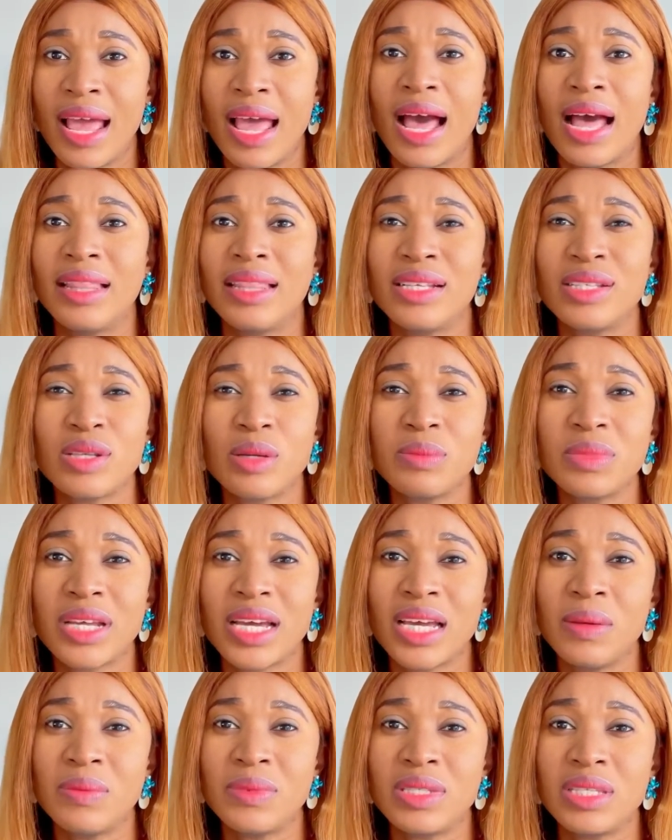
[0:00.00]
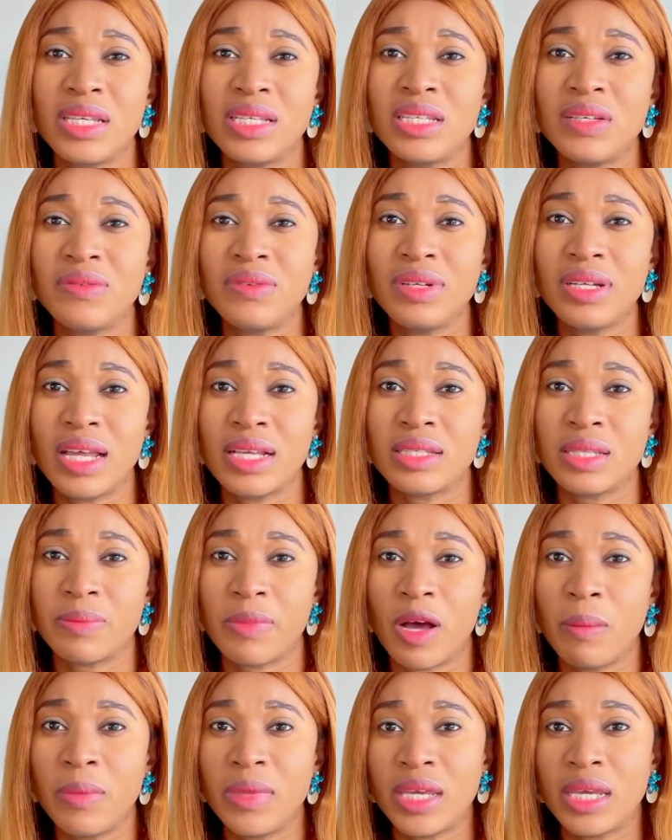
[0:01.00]
And then sometimes it's even less
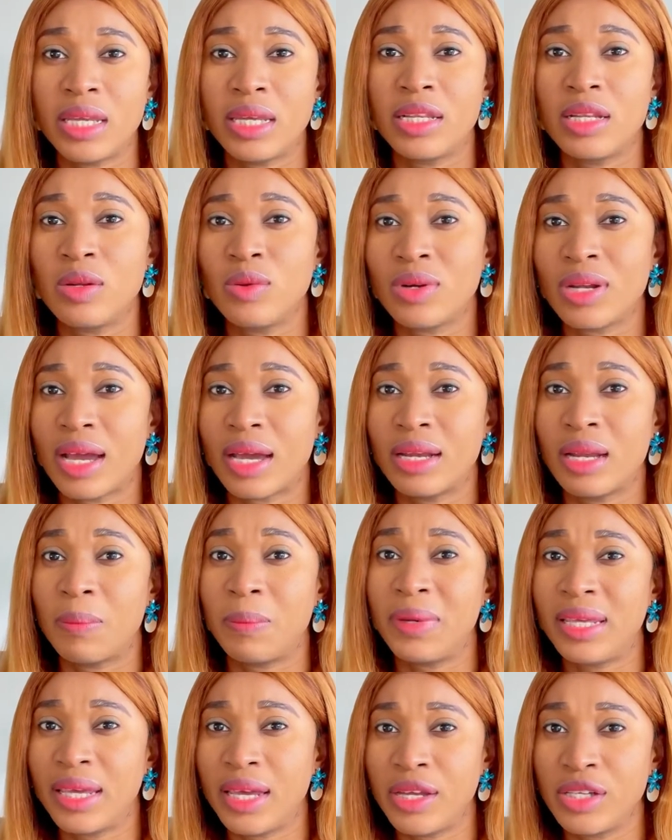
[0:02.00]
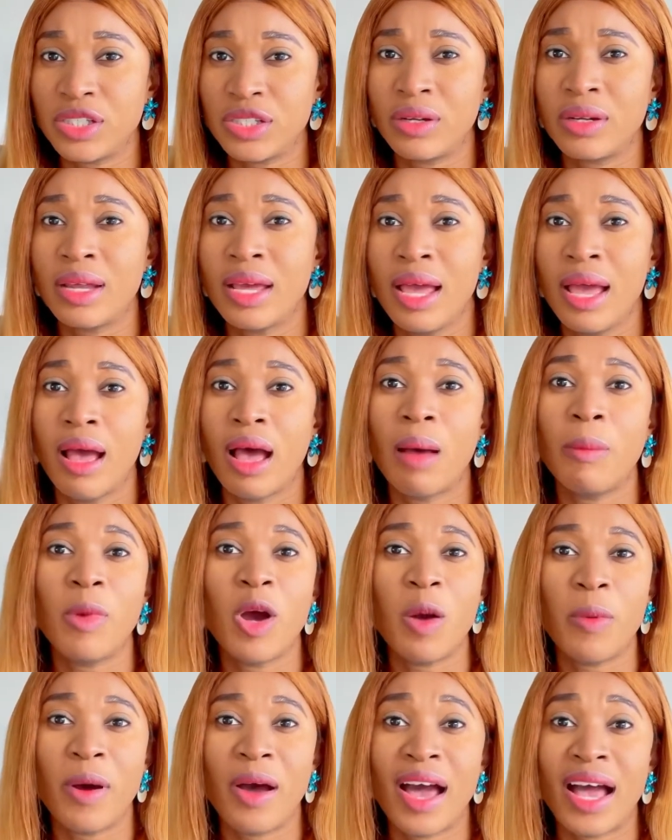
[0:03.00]
about making it look like an application and more
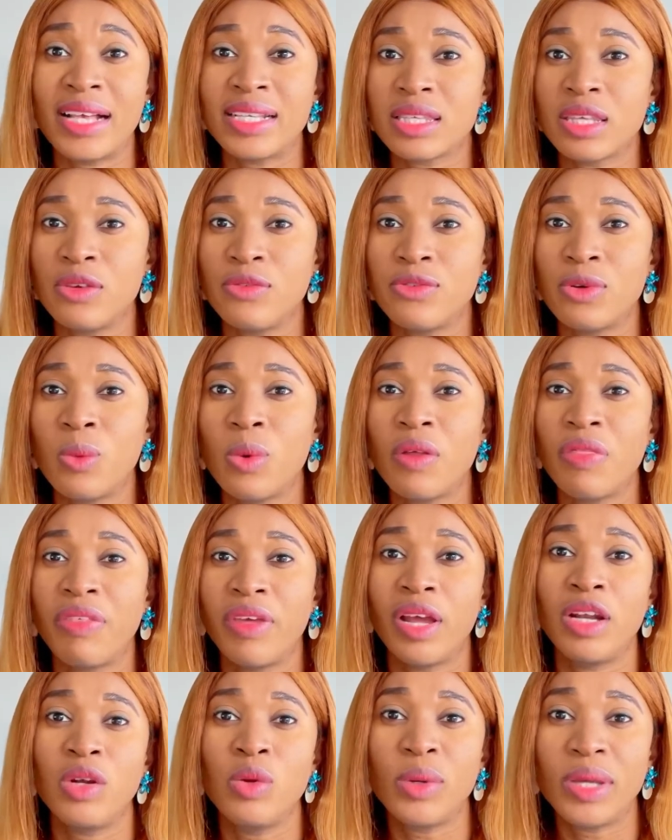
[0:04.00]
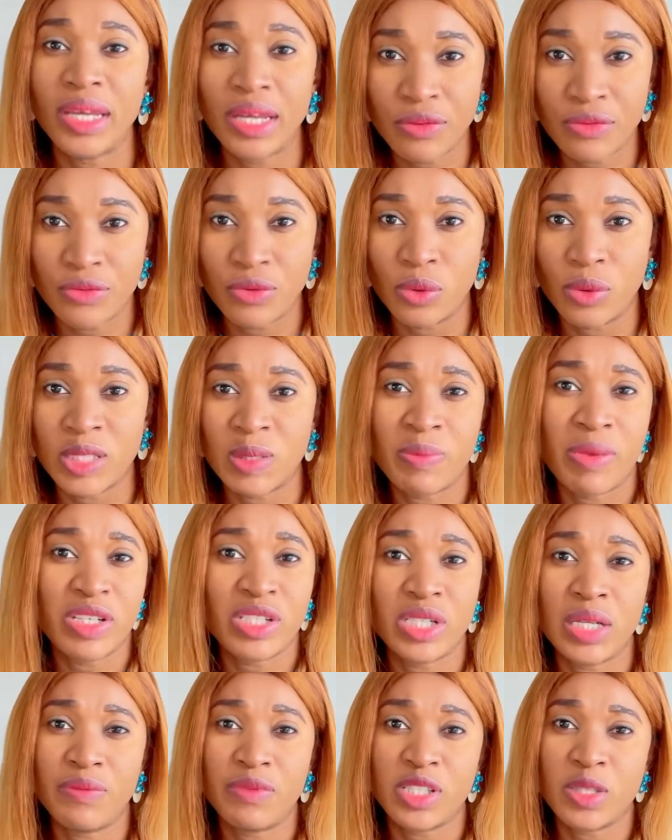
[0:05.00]
about asking for what they are looking for,
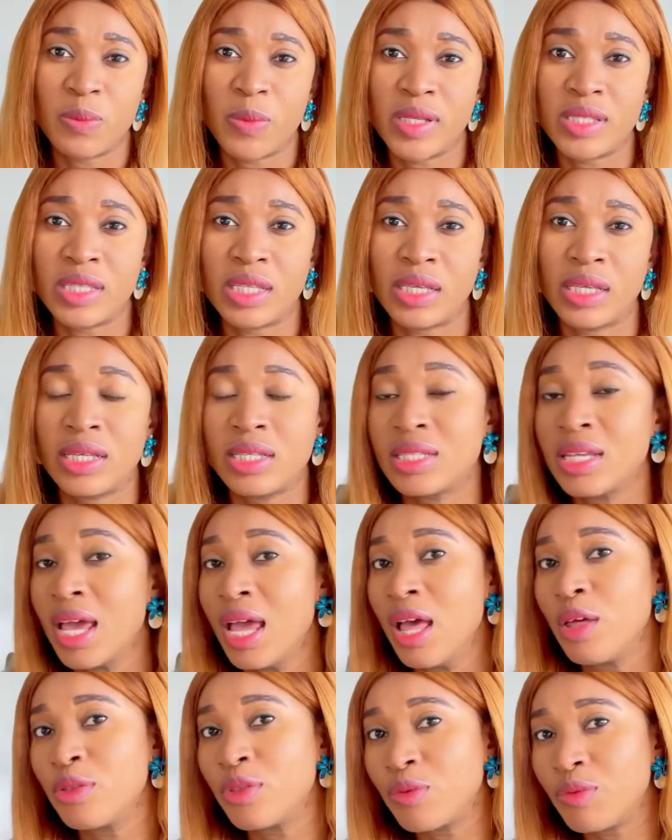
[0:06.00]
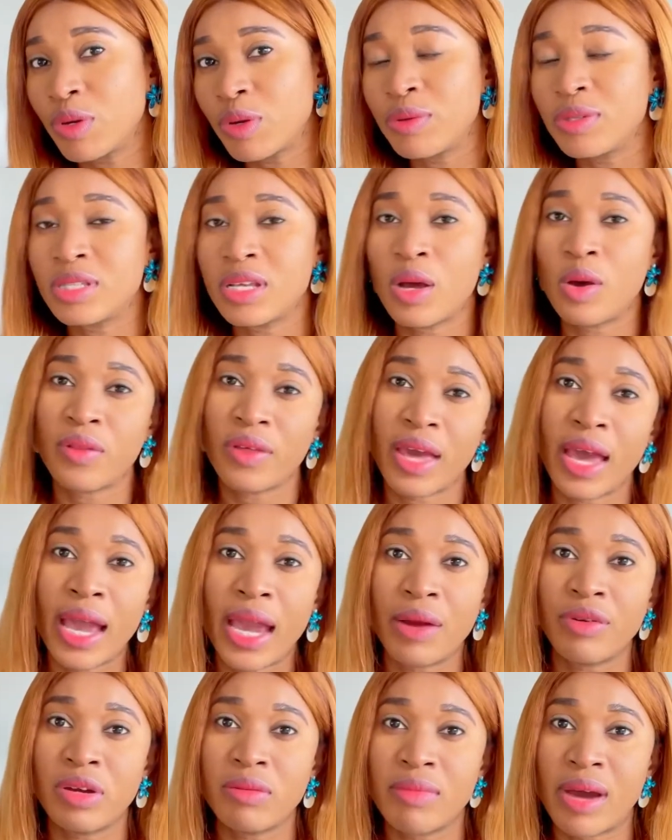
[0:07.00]
especially if this person is the recruiter or the
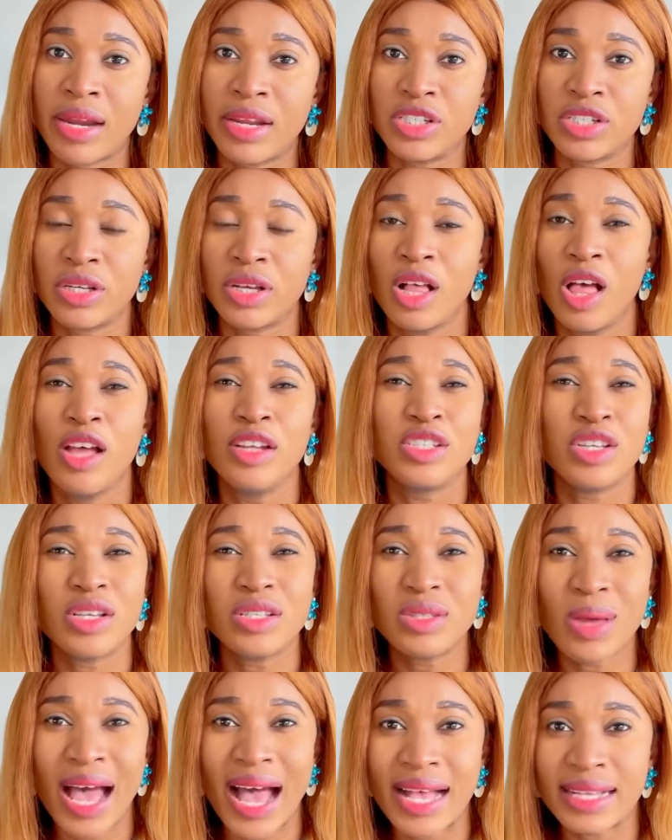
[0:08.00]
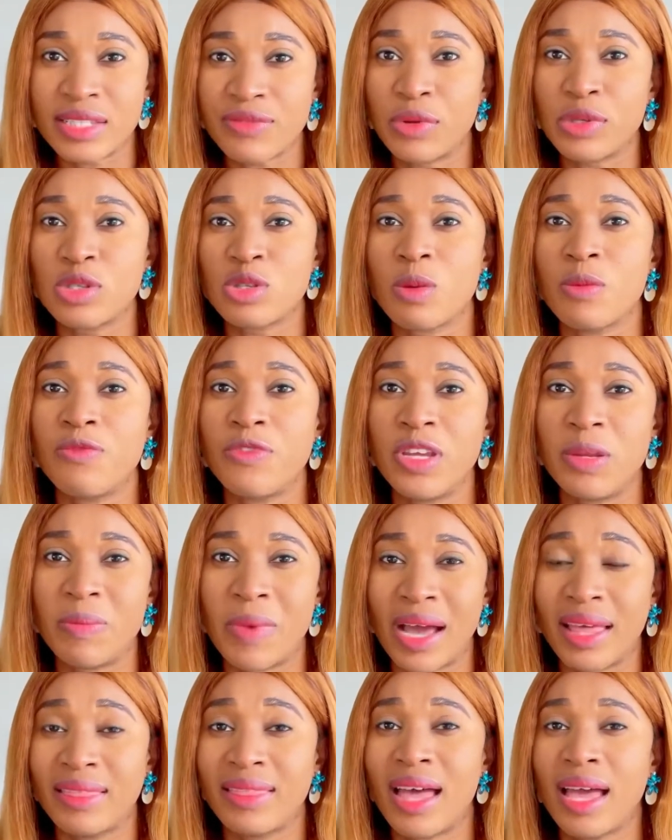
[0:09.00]
hiring manager, just to ask for some
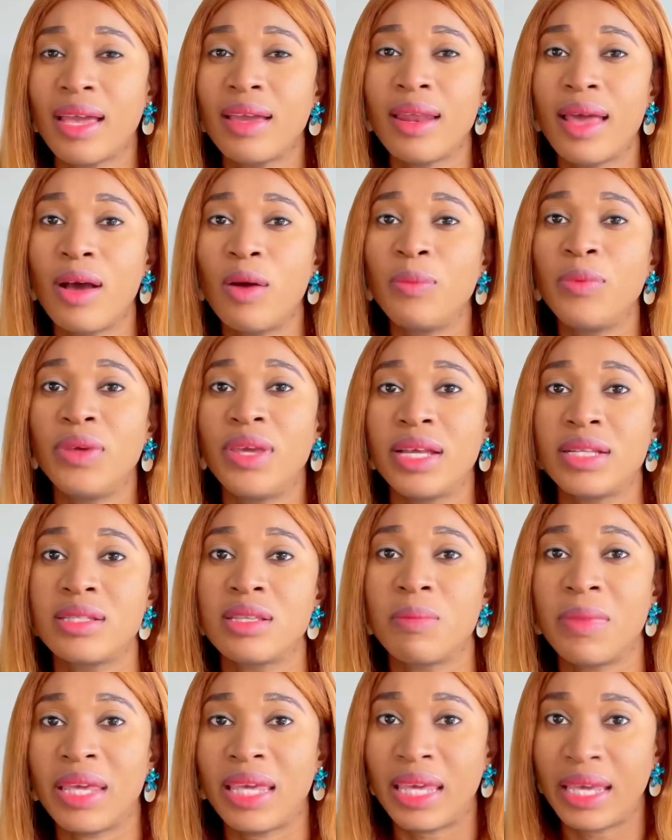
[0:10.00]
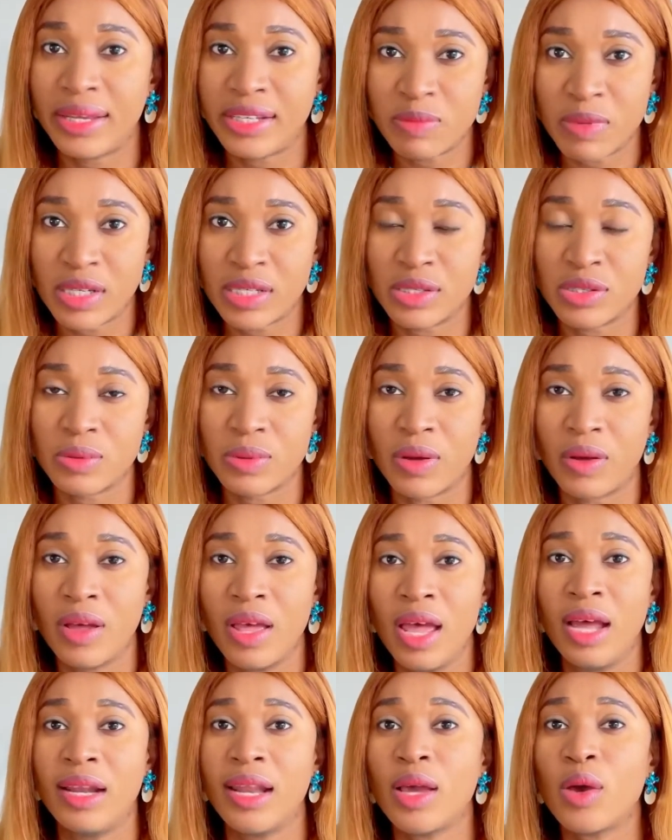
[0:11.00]
feedback. That could help you get some engagement as well.
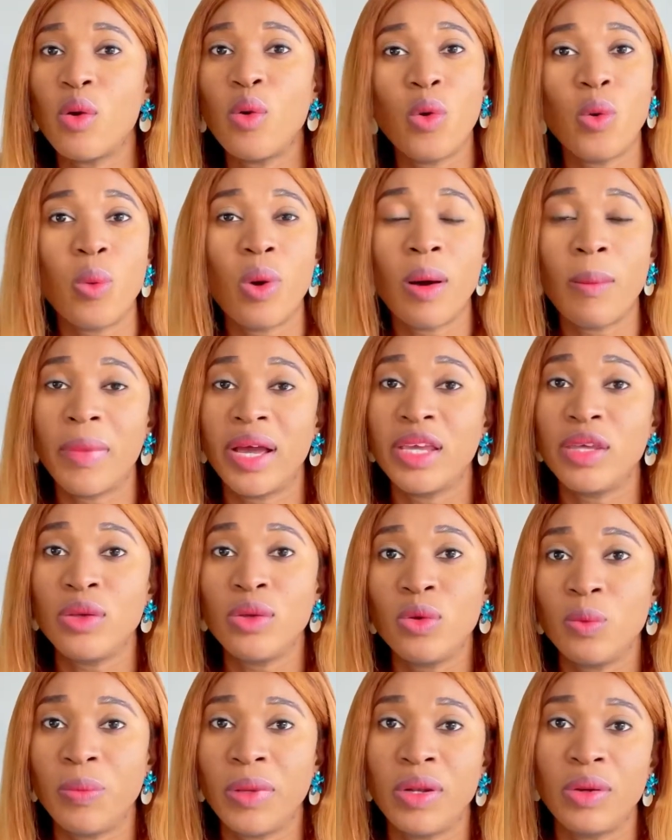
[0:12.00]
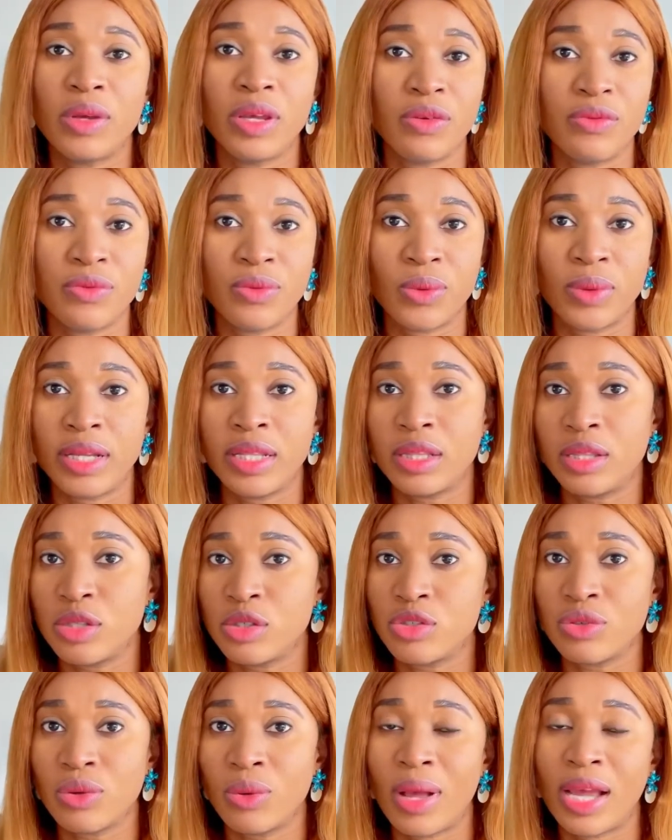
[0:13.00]
Like, oh, what might you be looking for in
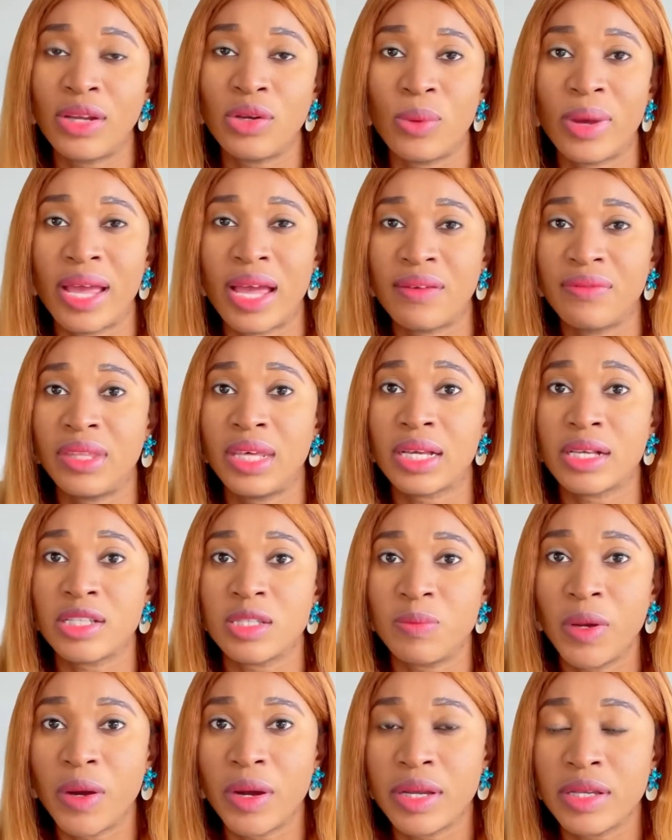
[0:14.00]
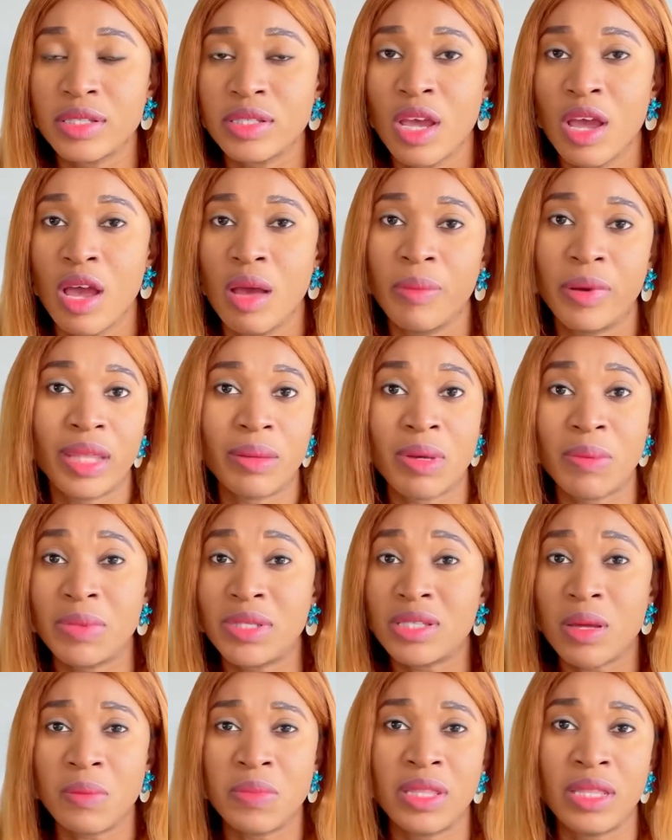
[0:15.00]
this role? I know I have the experience, but there may be
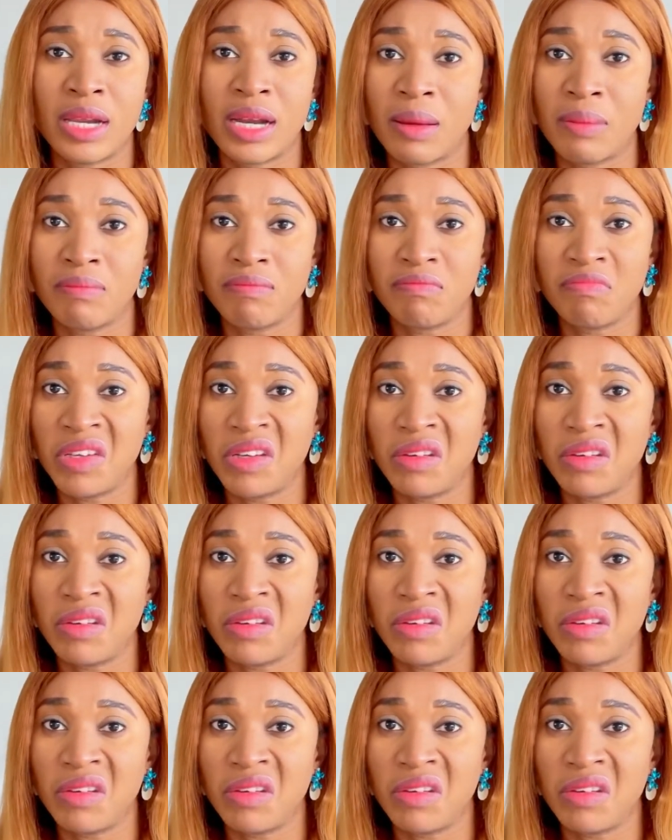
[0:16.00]
something that I'm,